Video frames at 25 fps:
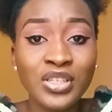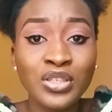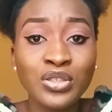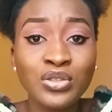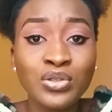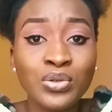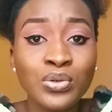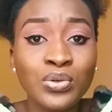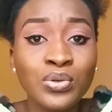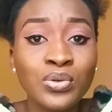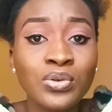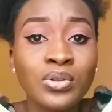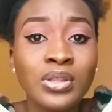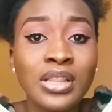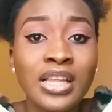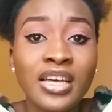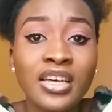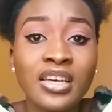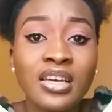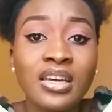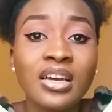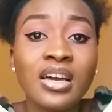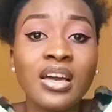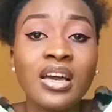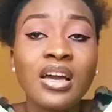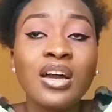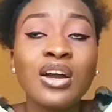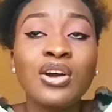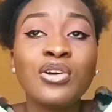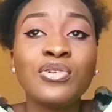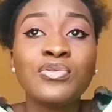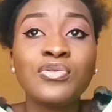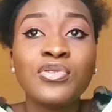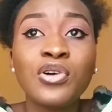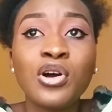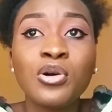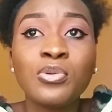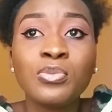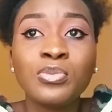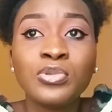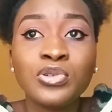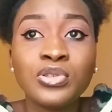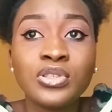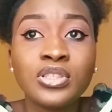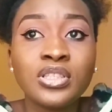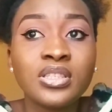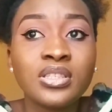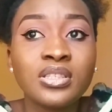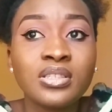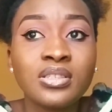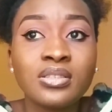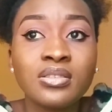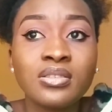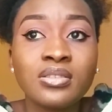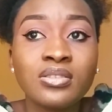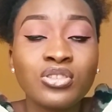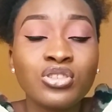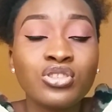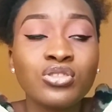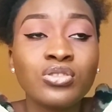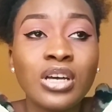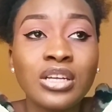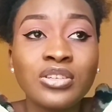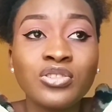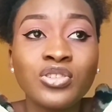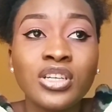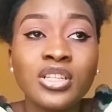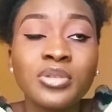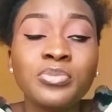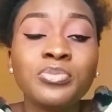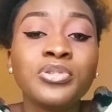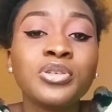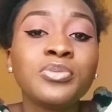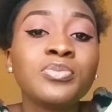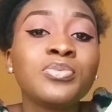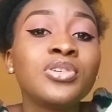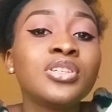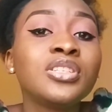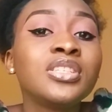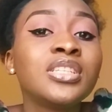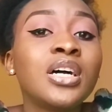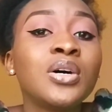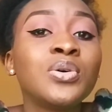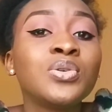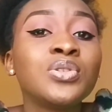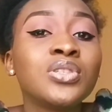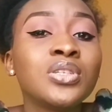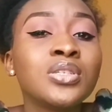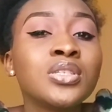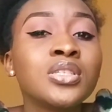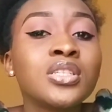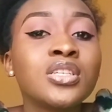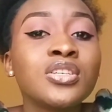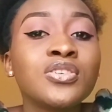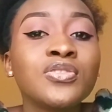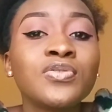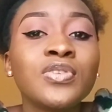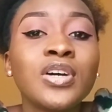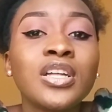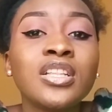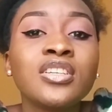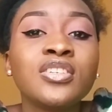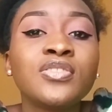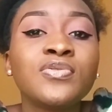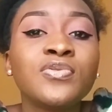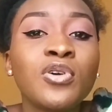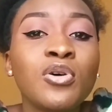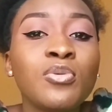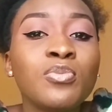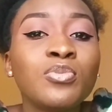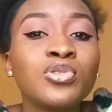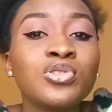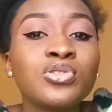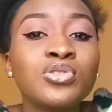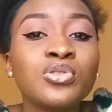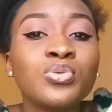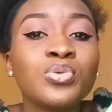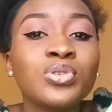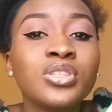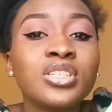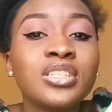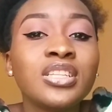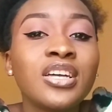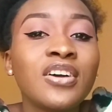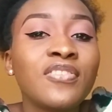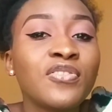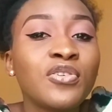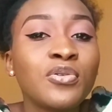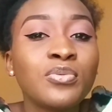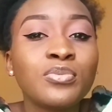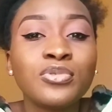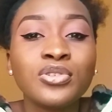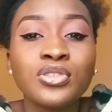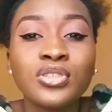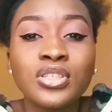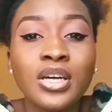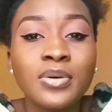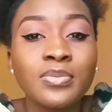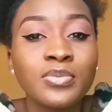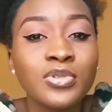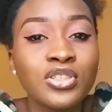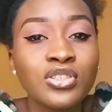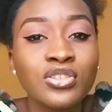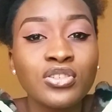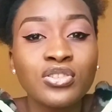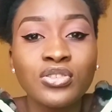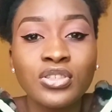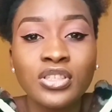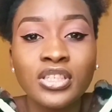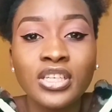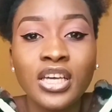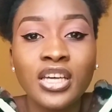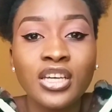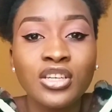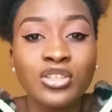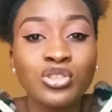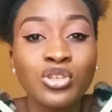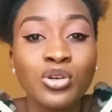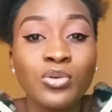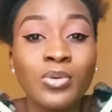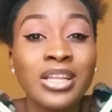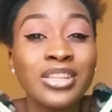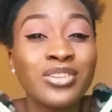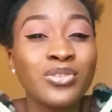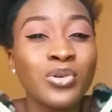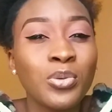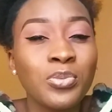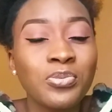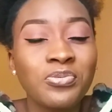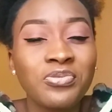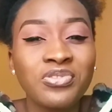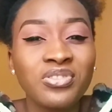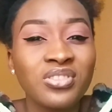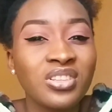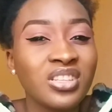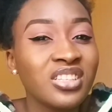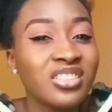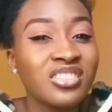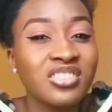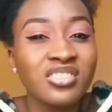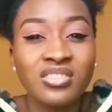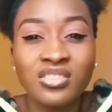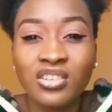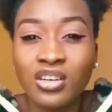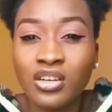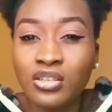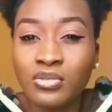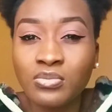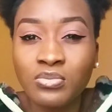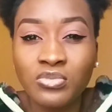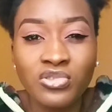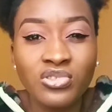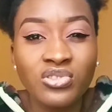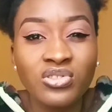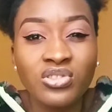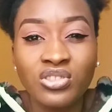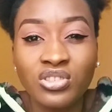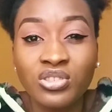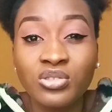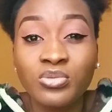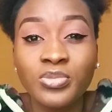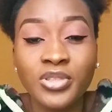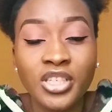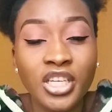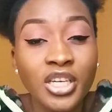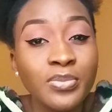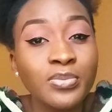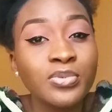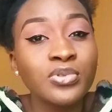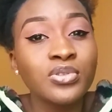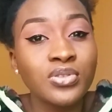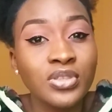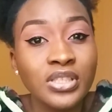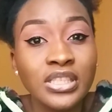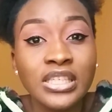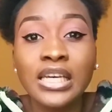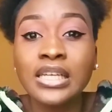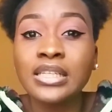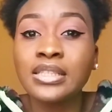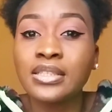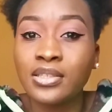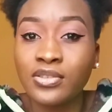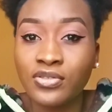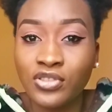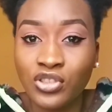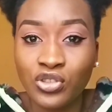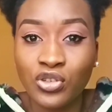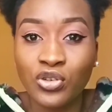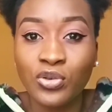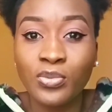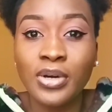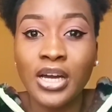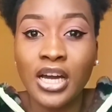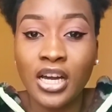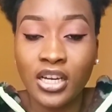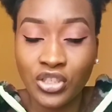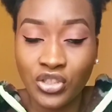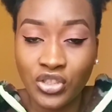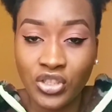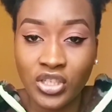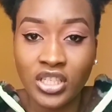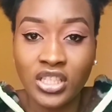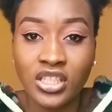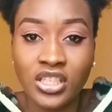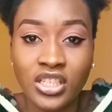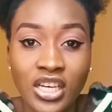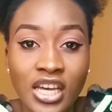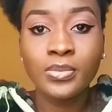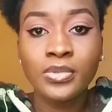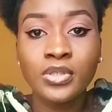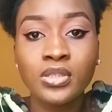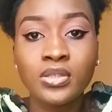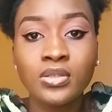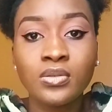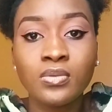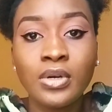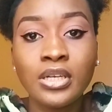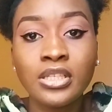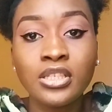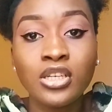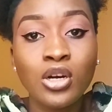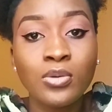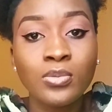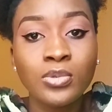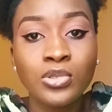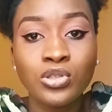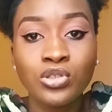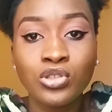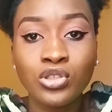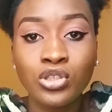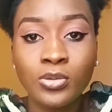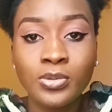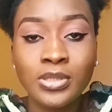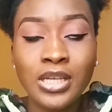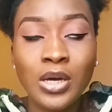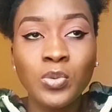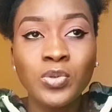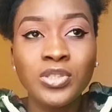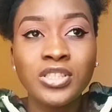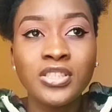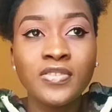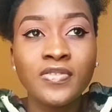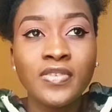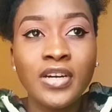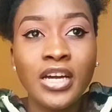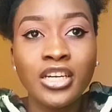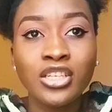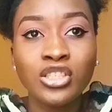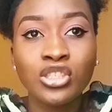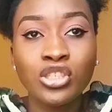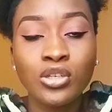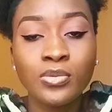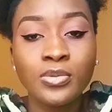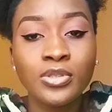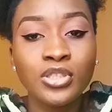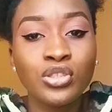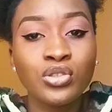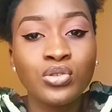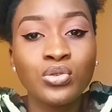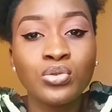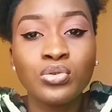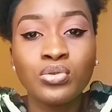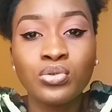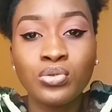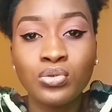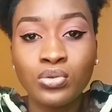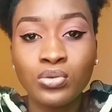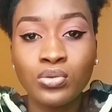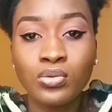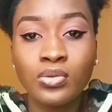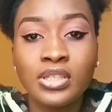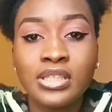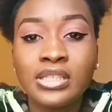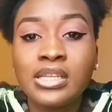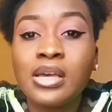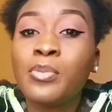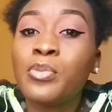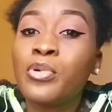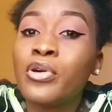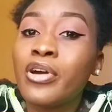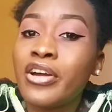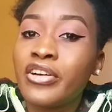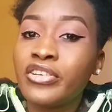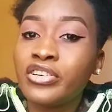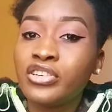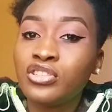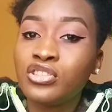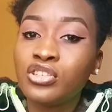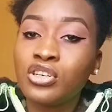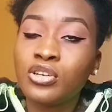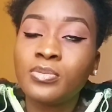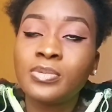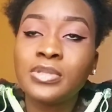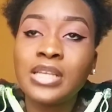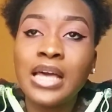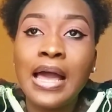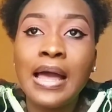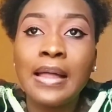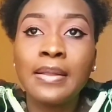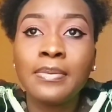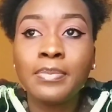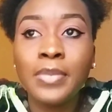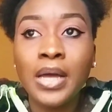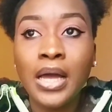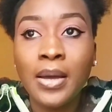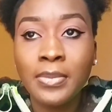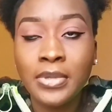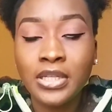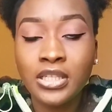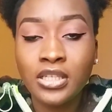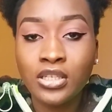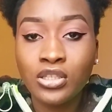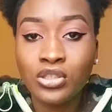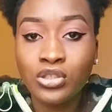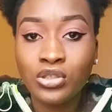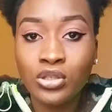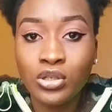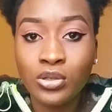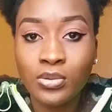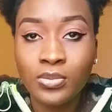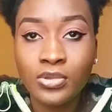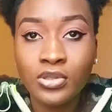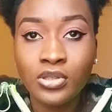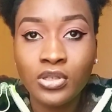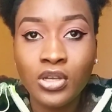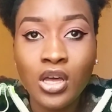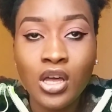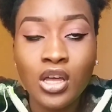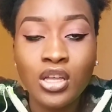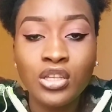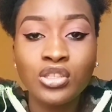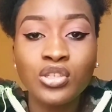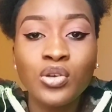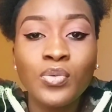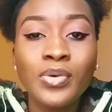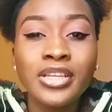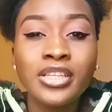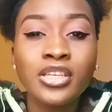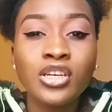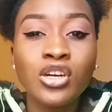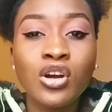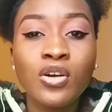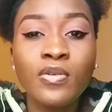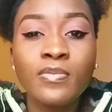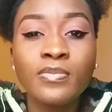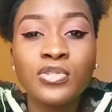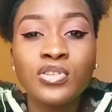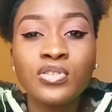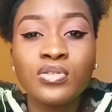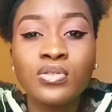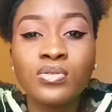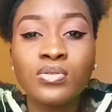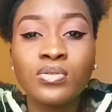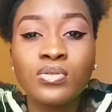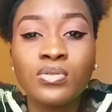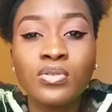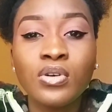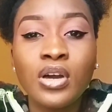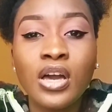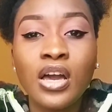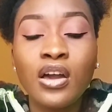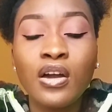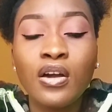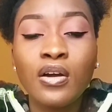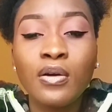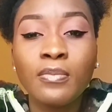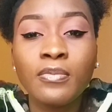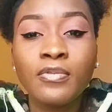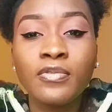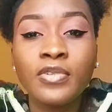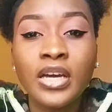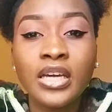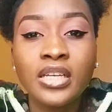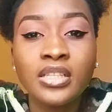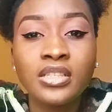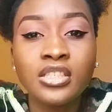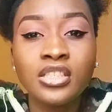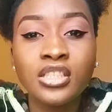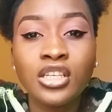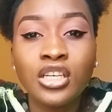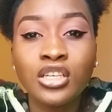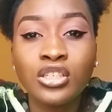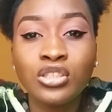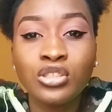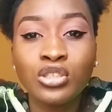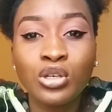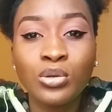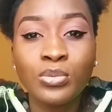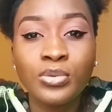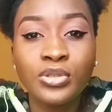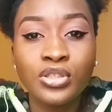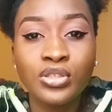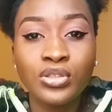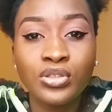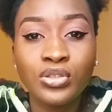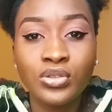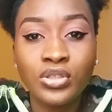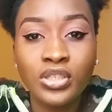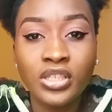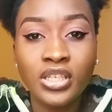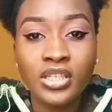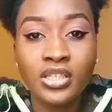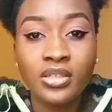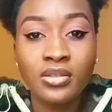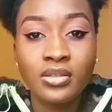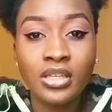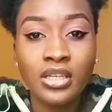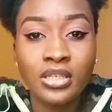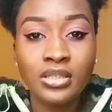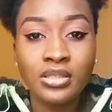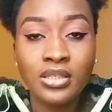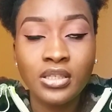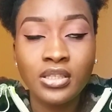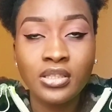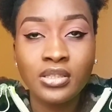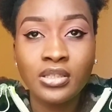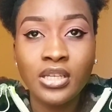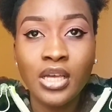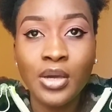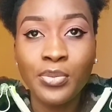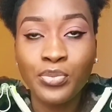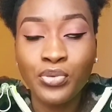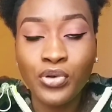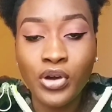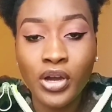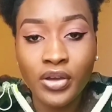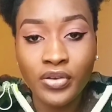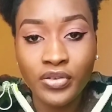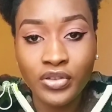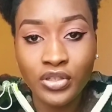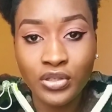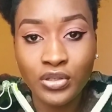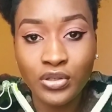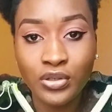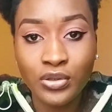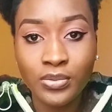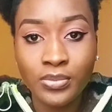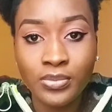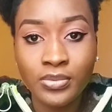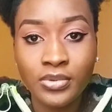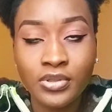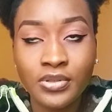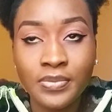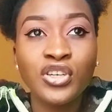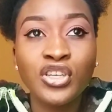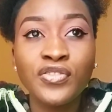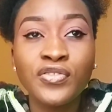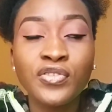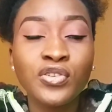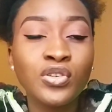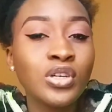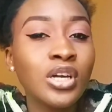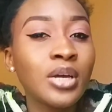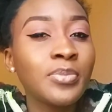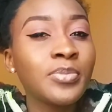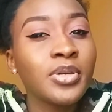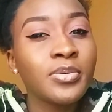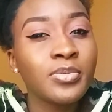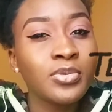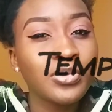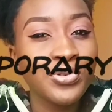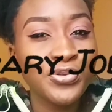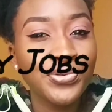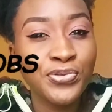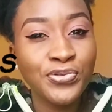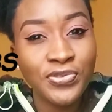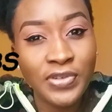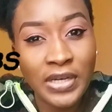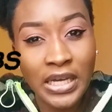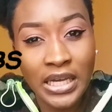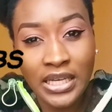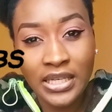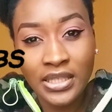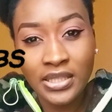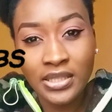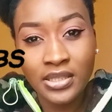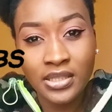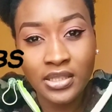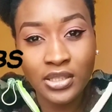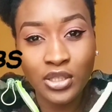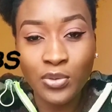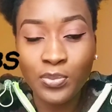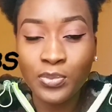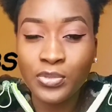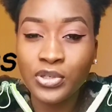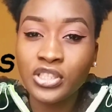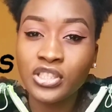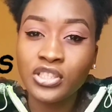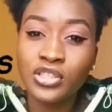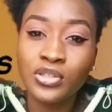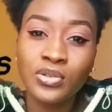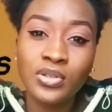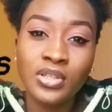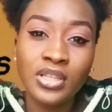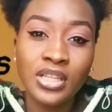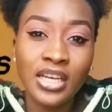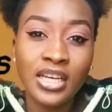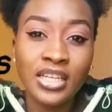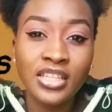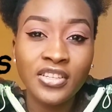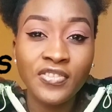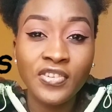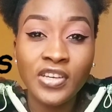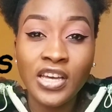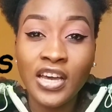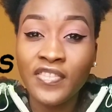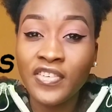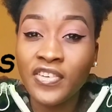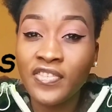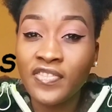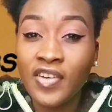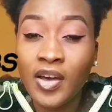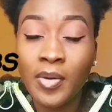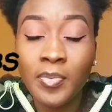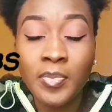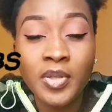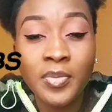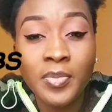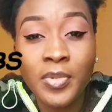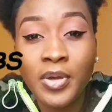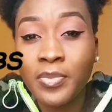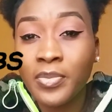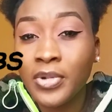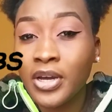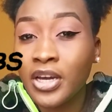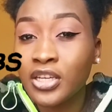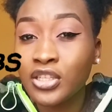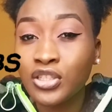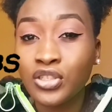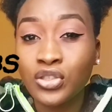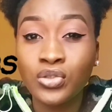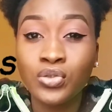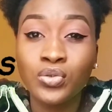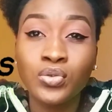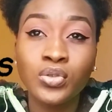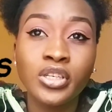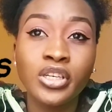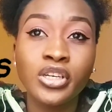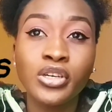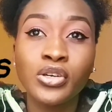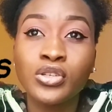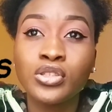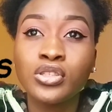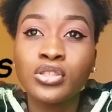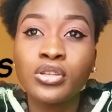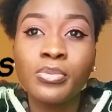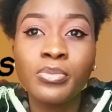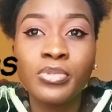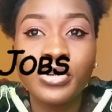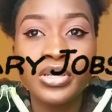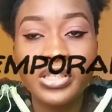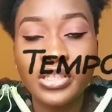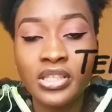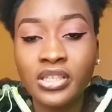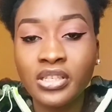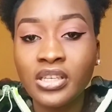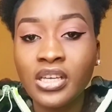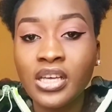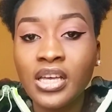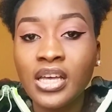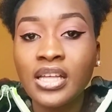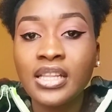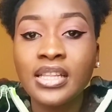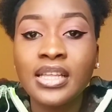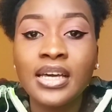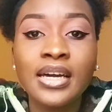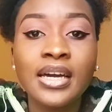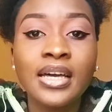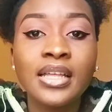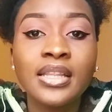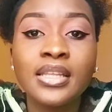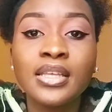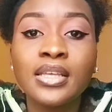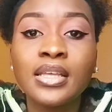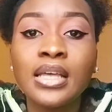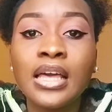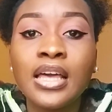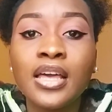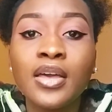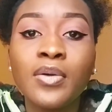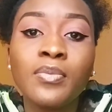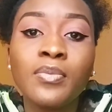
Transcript: So like 4 months, you should actually bring money that will sustain you for at least 4 months. So within that 4 months, you can be able to get a job, and hopefully in the 3rd month you should be able to get a job actually. So when it comes to jobs, I would divide jobs into 2: temporary jobs and permanent jobs. So when it comes to finding a job in the UK, let's say temporary jobs, if you can be able to find somebody online, if you have a family member in the UK or somebody that can